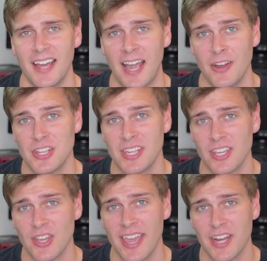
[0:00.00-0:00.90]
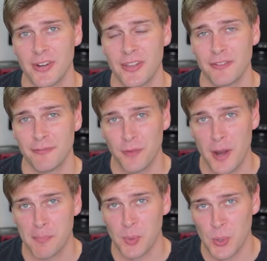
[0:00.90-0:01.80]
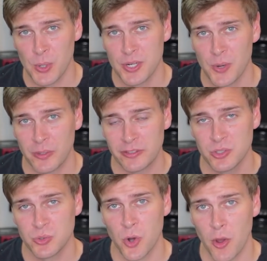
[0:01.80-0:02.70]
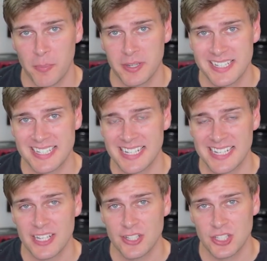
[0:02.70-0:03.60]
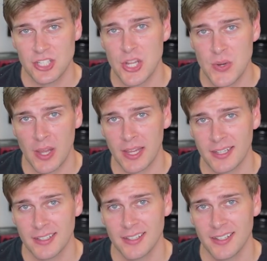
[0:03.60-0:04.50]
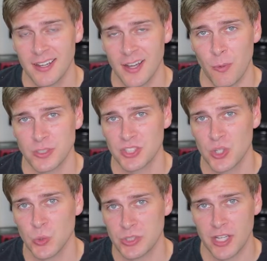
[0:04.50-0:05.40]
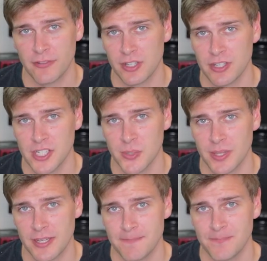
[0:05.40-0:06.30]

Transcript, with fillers: How do you get your head around the fretboard with drop D tuning? And what's the cool stuff you can do with it?